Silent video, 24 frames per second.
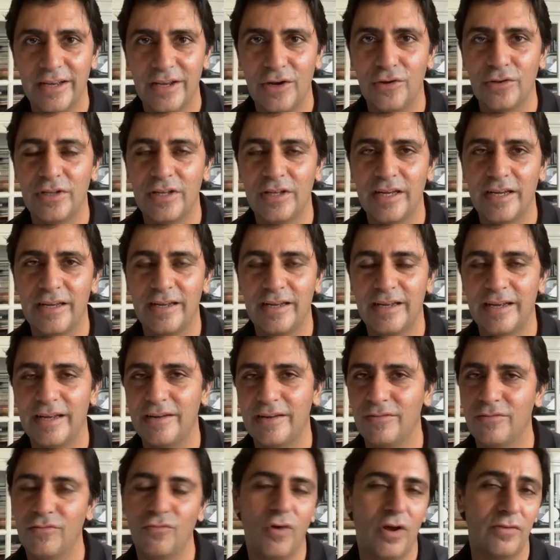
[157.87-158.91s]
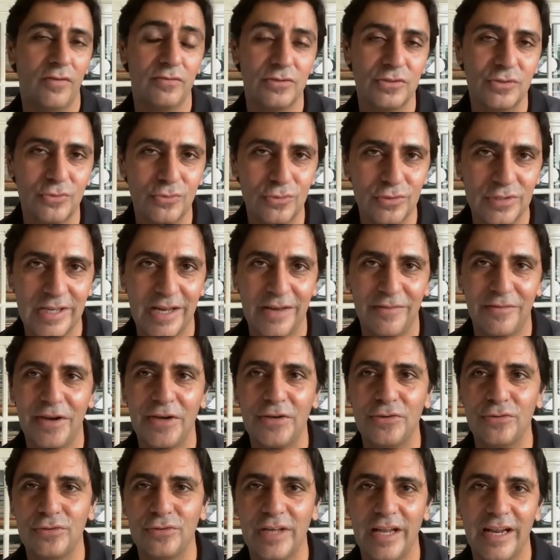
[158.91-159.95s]
In one of the schools I
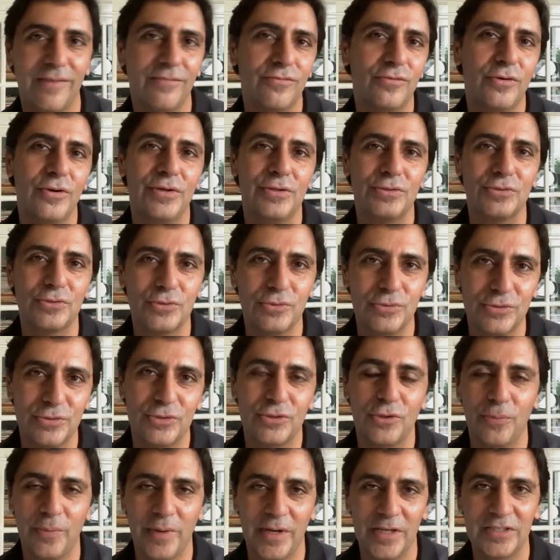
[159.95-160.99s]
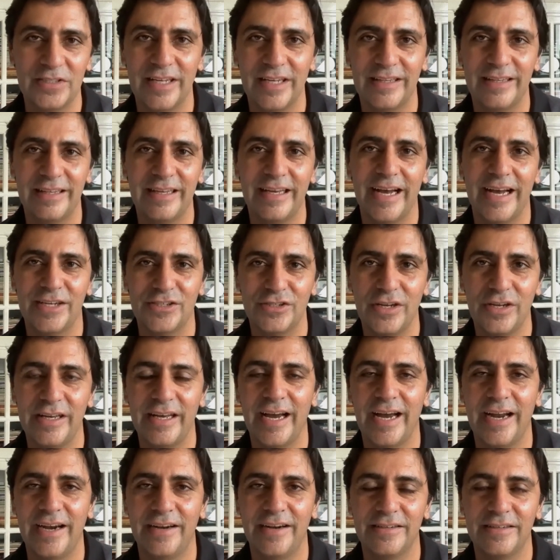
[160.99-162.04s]
went to, they loved going to school so much that they actually
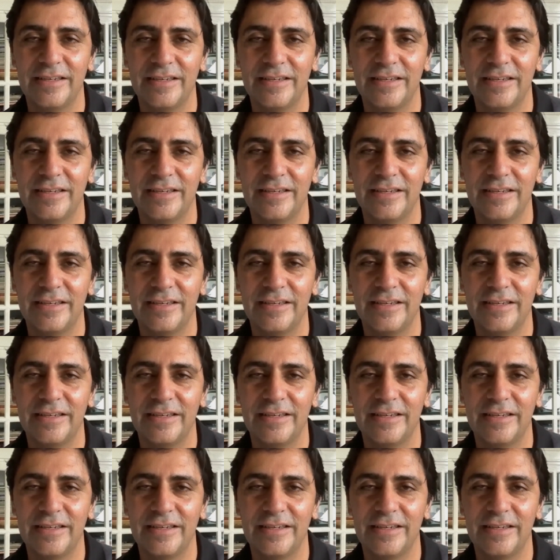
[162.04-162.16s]
had